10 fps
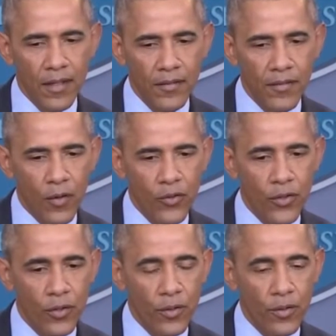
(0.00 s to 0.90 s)
folks
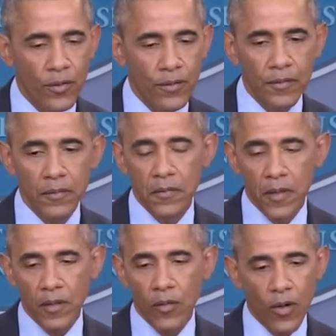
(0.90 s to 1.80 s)
who
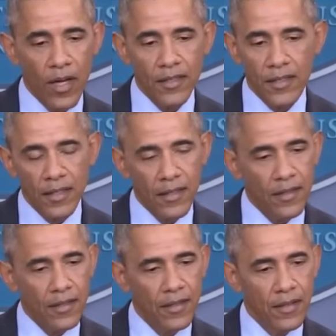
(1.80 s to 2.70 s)
want to
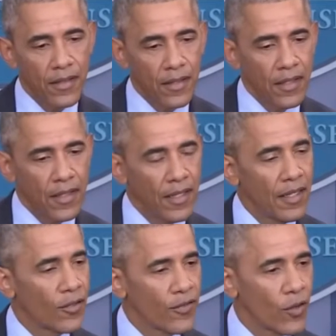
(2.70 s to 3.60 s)

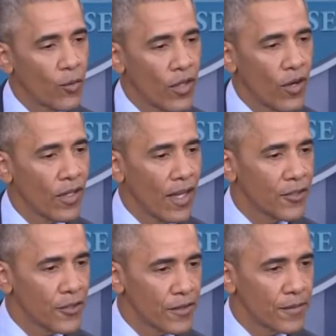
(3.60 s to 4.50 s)
interfere with our
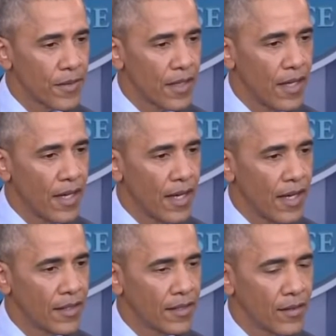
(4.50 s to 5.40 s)
elections.
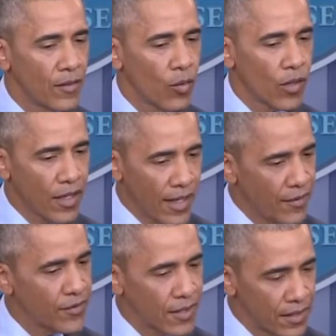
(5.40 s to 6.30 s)
And we're going to
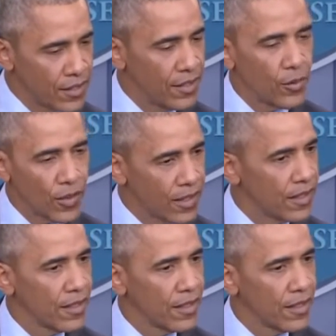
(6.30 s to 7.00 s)
have to continually